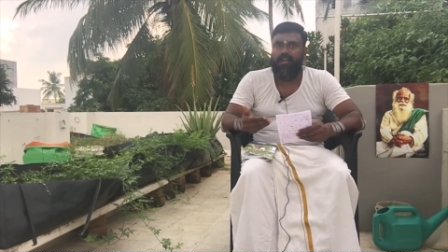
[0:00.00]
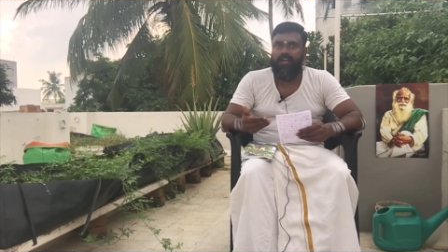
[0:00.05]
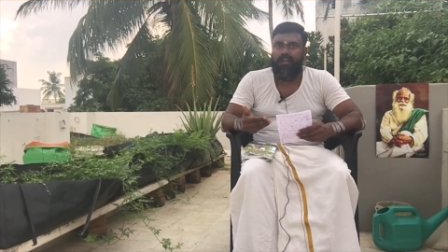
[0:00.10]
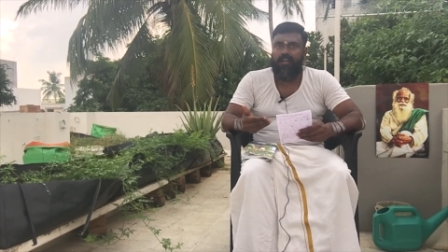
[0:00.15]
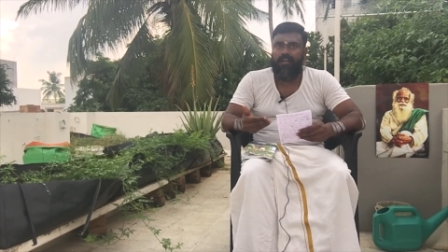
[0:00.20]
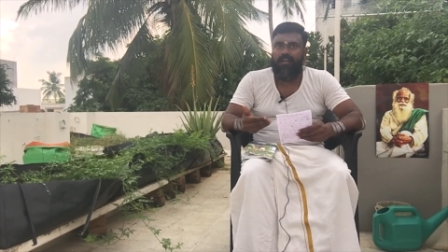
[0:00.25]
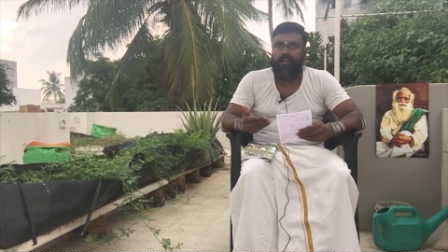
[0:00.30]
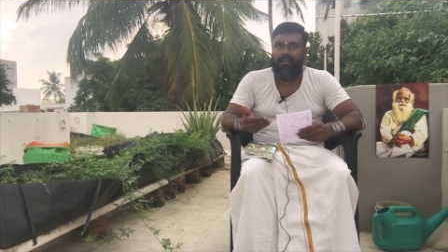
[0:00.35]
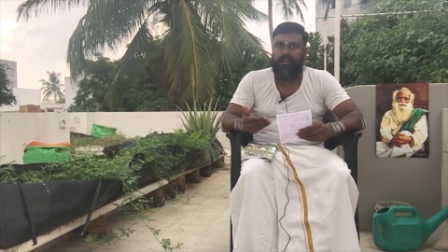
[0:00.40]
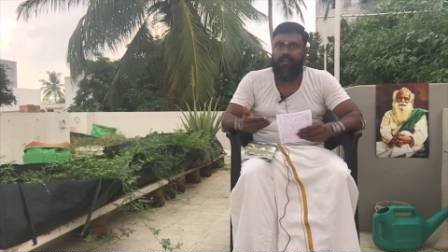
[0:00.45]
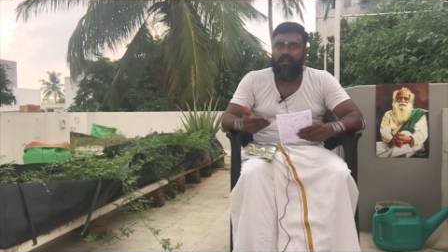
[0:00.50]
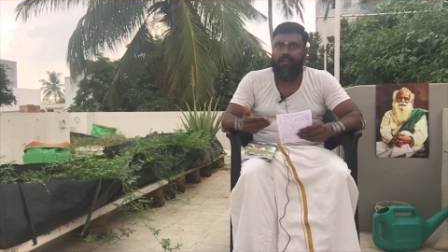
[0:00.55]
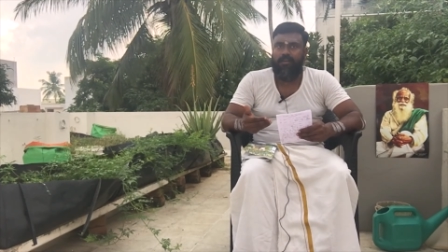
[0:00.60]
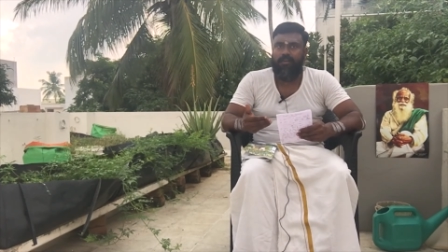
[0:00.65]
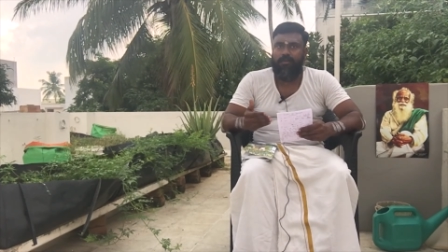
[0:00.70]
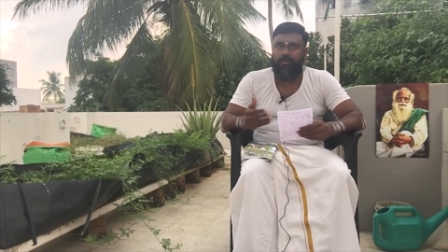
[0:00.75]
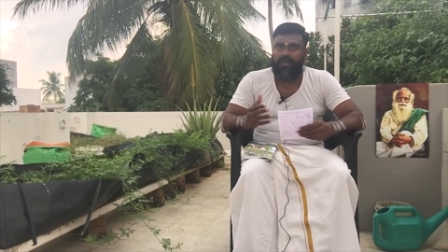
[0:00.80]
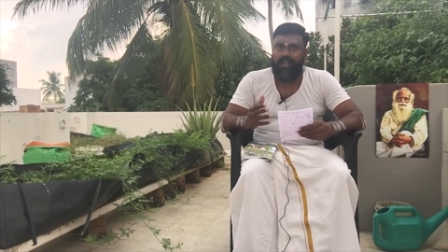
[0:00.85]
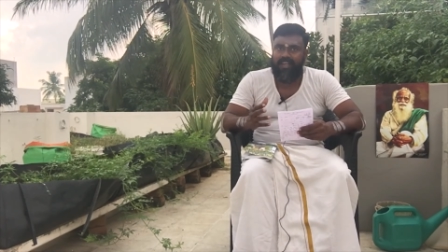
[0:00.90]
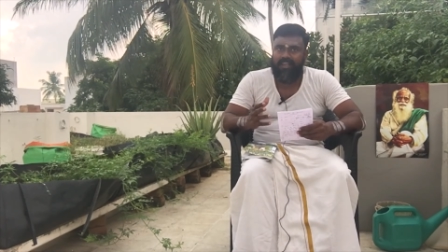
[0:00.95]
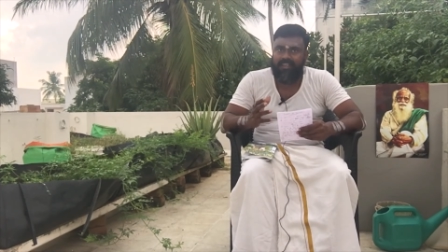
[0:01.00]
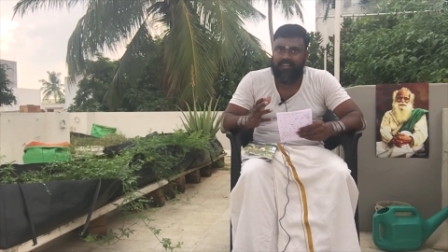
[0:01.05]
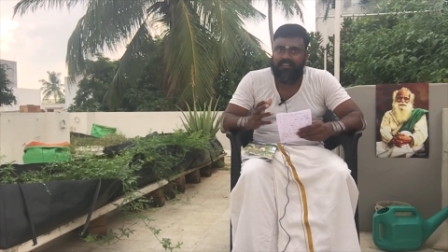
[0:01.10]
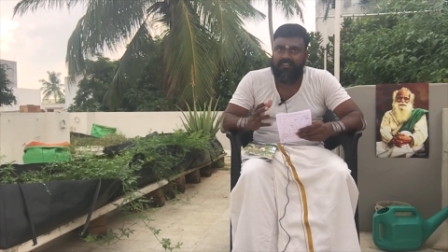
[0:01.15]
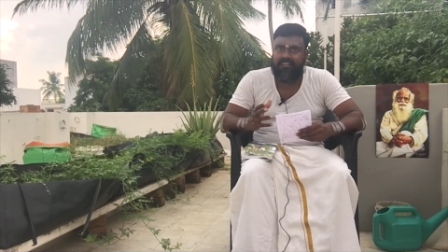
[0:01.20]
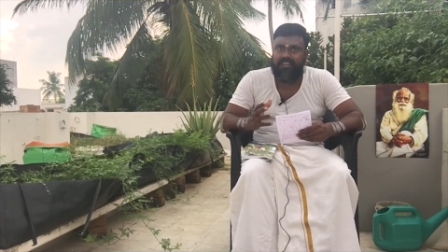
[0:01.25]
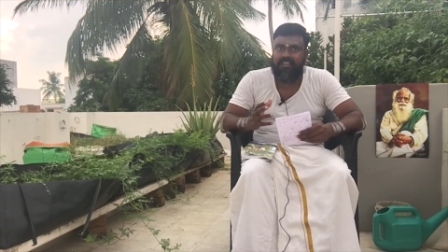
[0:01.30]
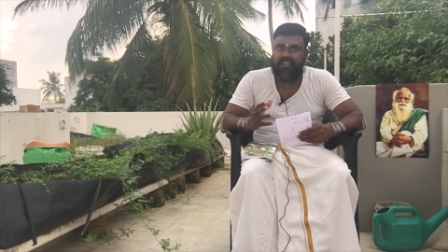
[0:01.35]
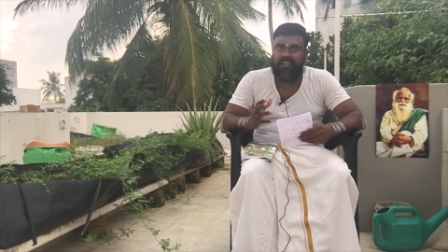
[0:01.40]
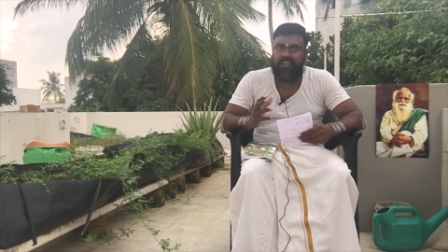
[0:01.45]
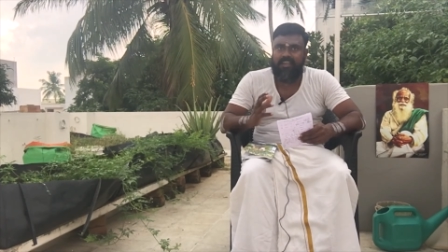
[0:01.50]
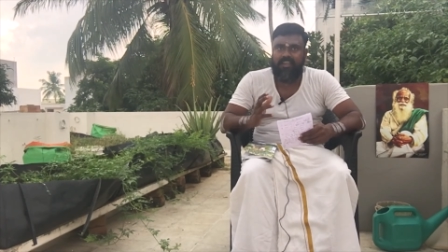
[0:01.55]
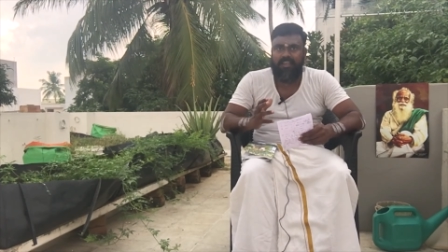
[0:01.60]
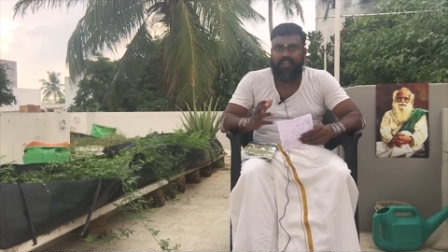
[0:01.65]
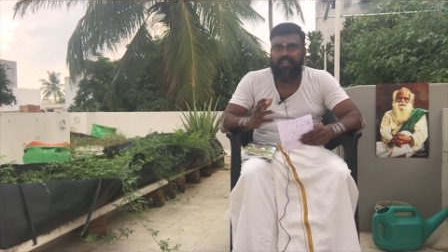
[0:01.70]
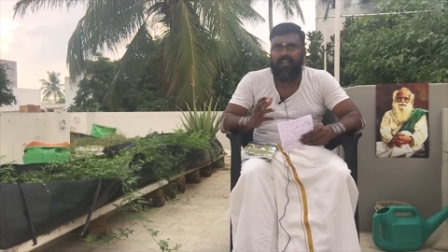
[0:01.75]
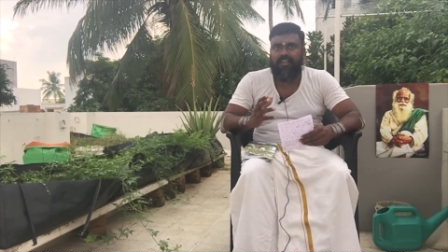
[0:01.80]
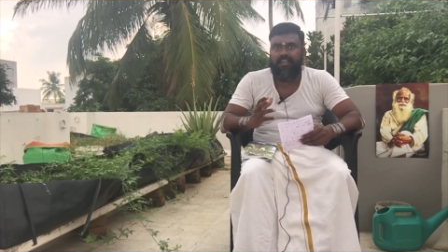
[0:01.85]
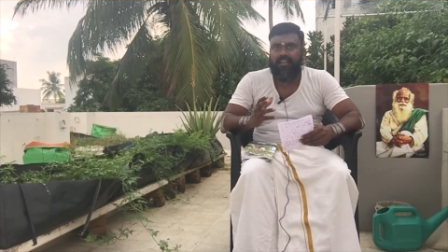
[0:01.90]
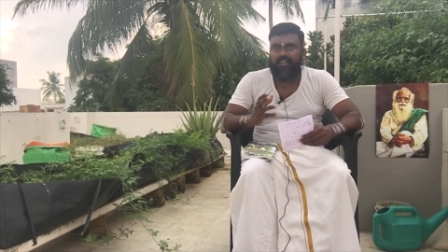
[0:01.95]
and uh, you will understand the
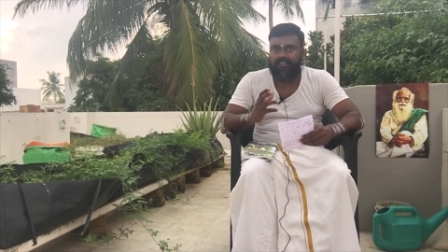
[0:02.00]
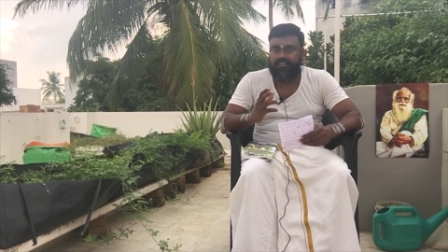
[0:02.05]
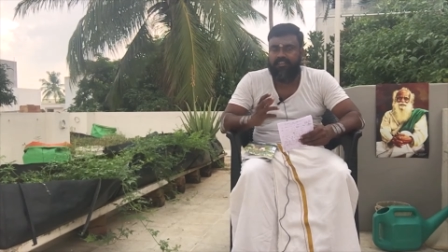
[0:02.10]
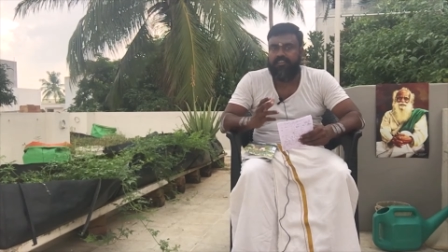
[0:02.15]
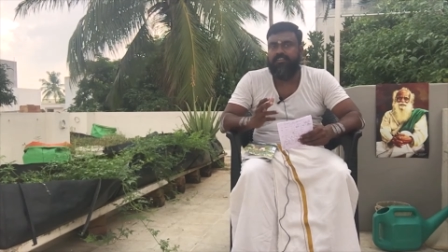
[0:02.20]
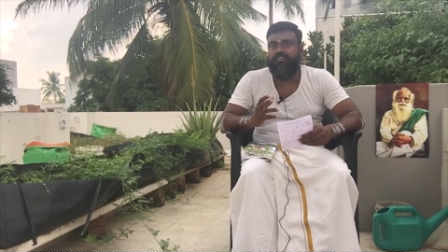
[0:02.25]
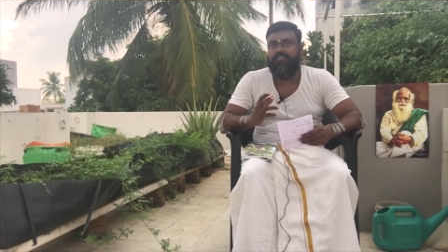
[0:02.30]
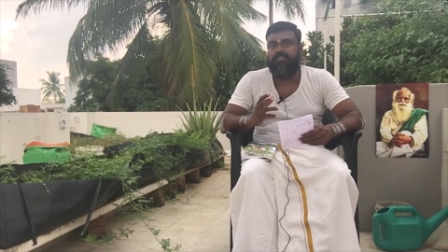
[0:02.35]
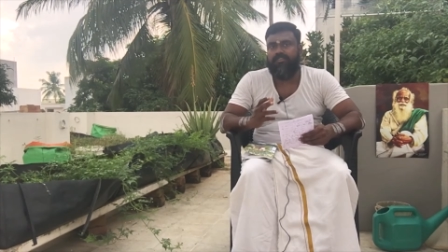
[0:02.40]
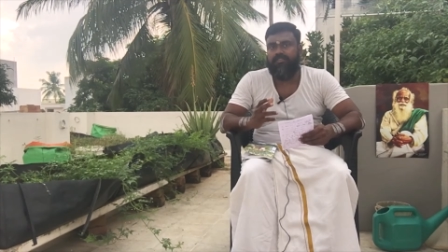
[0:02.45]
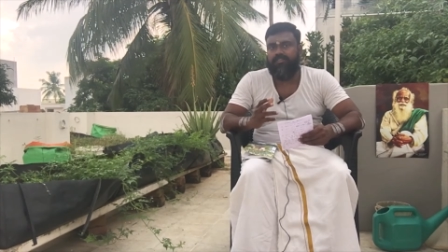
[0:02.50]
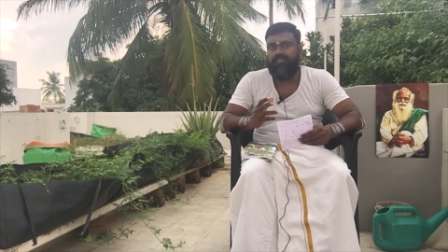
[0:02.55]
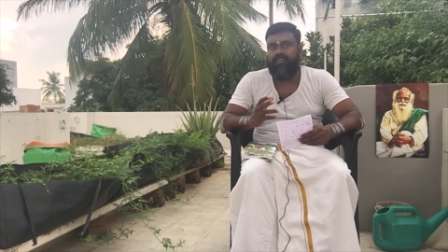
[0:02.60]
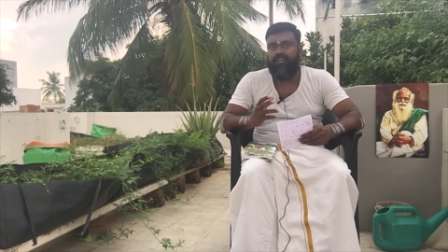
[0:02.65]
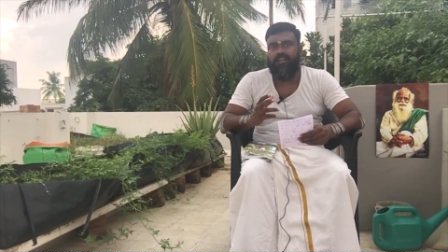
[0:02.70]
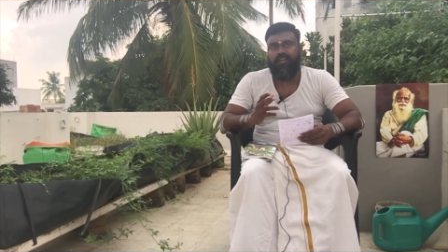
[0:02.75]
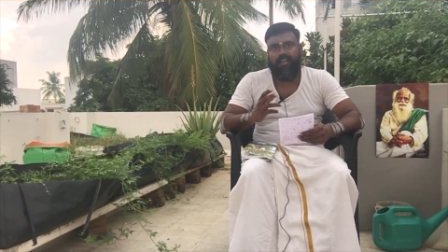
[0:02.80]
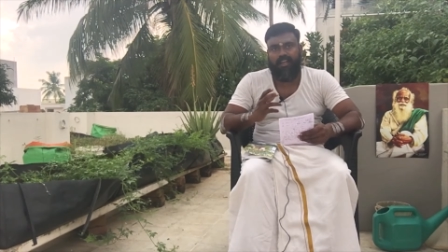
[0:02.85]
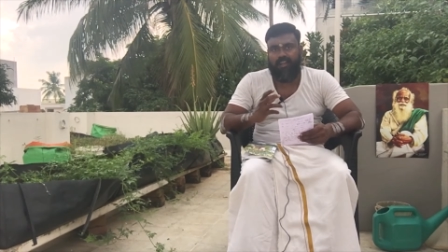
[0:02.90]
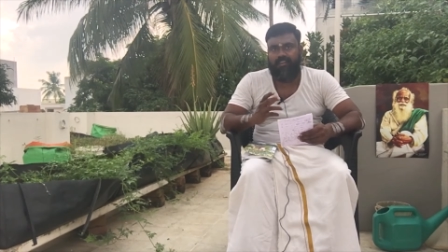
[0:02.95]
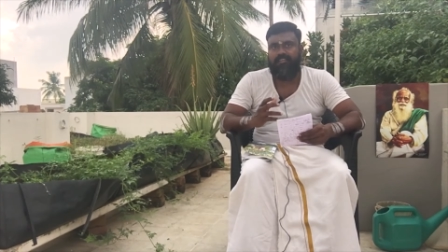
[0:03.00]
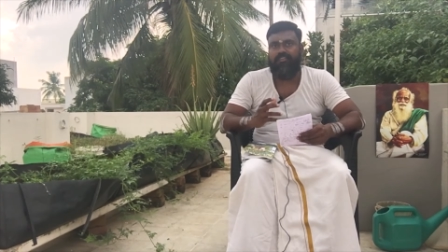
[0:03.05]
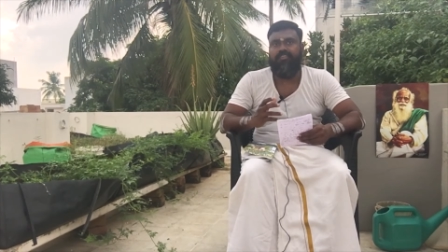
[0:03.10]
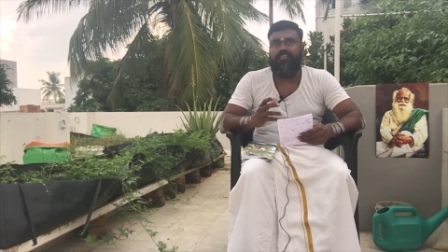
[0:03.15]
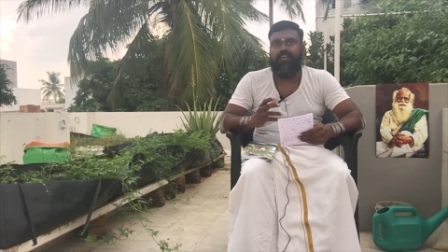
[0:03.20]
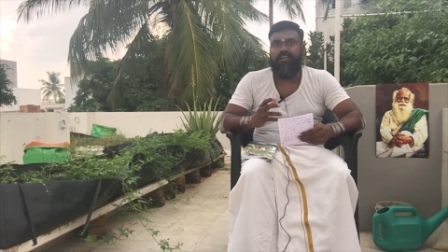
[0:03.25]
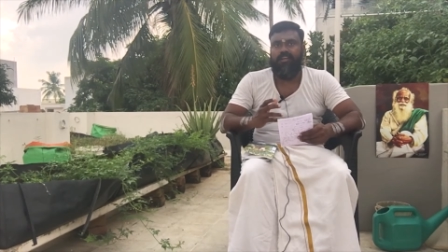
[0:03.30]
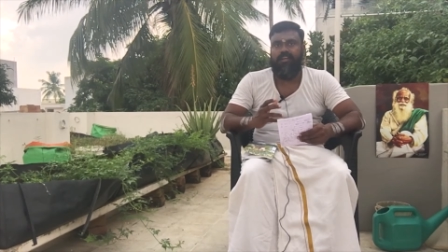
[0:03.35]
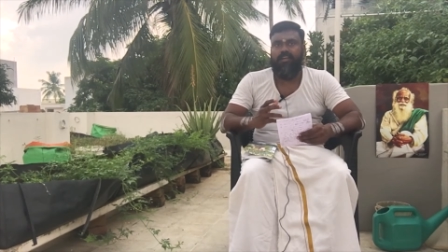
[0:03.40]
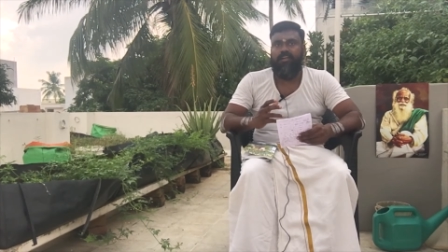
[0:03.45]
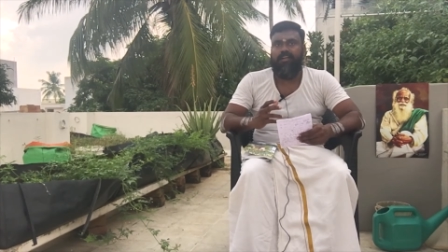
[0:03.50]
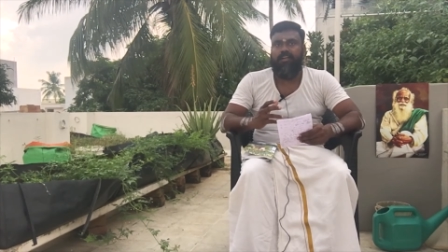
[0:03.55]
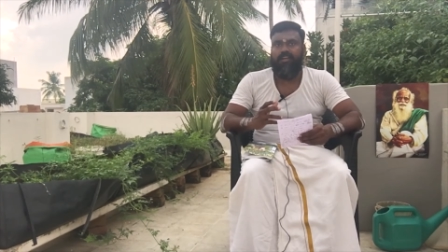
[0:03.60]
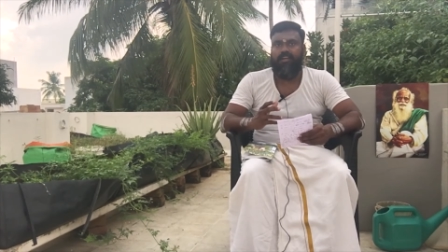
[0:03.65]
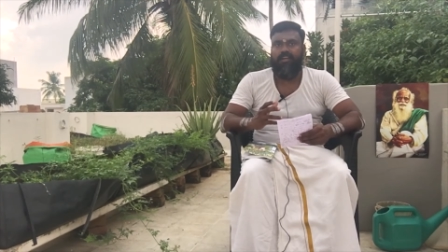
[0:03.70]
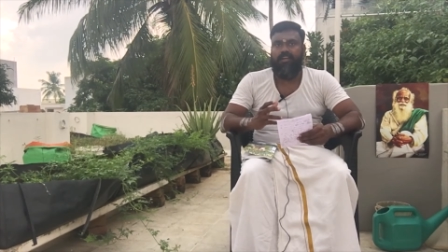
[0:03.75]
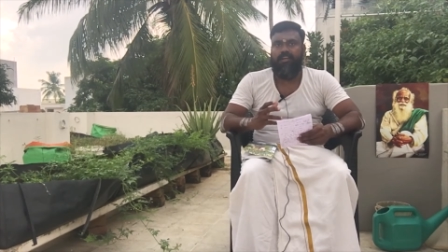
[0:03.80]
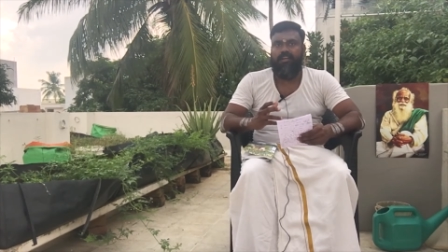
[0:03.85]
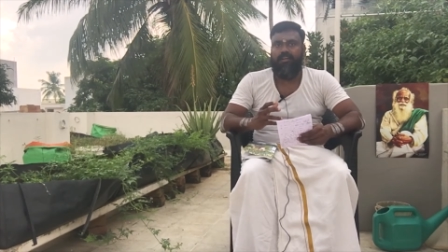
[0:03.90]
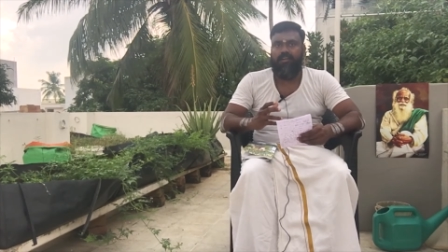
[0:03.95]
real essence of uh, life
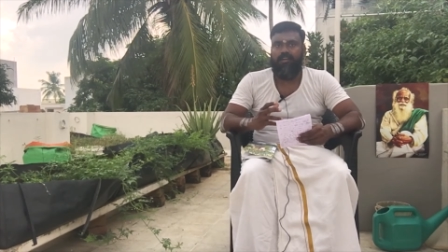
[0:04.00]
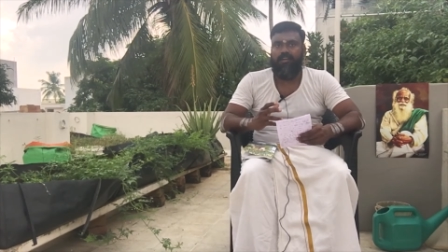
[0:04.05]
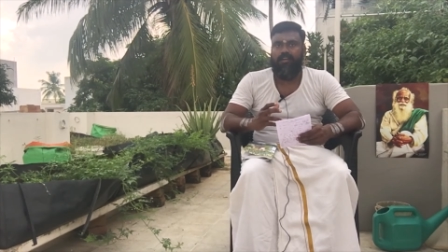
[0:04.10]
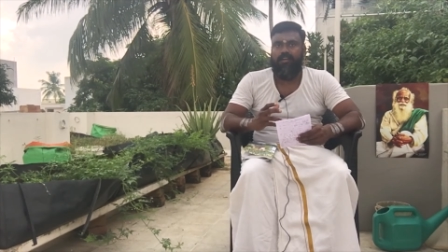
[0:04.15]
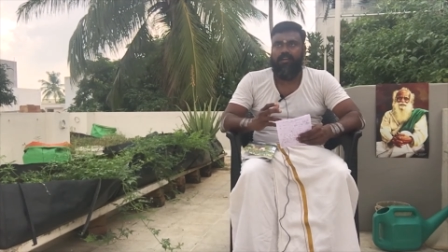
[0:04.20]
uh,